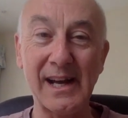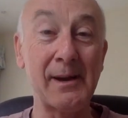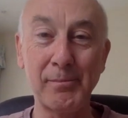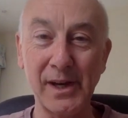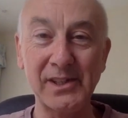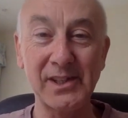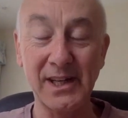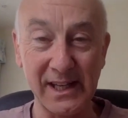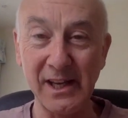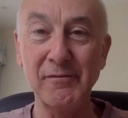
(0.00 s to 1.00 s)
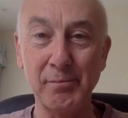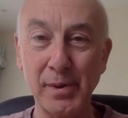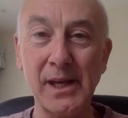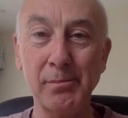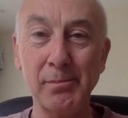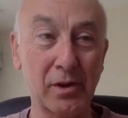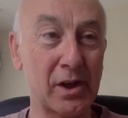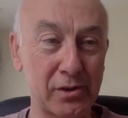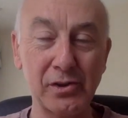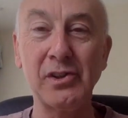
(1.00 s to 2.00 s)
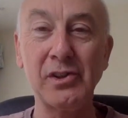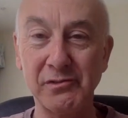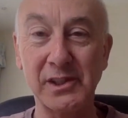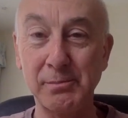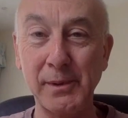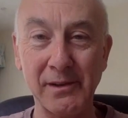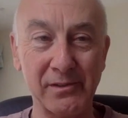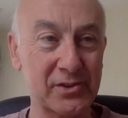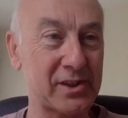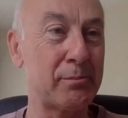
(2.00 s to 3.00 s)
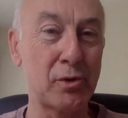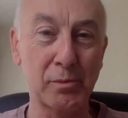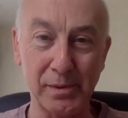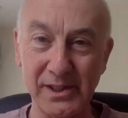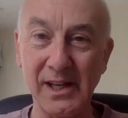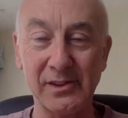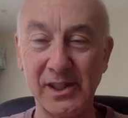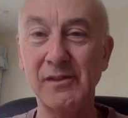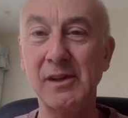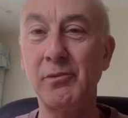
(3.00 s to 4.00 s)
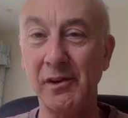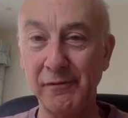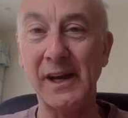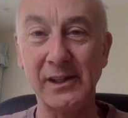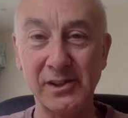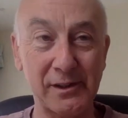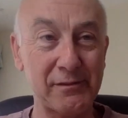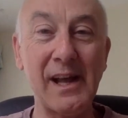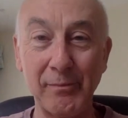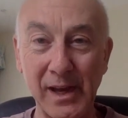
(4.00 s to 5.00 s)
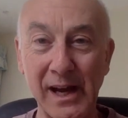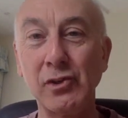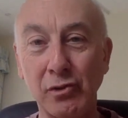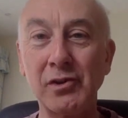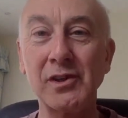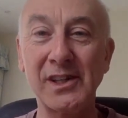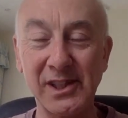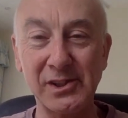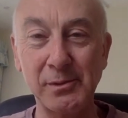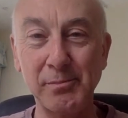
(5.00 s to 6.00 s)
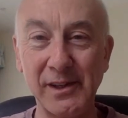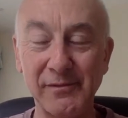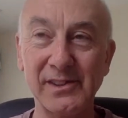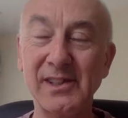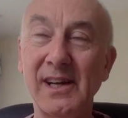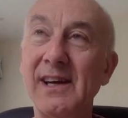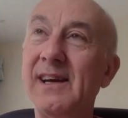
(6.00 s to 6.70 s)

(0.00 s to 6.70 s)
and basically give people a good user experience so they're more productive, they're more effective, and your organization benefits.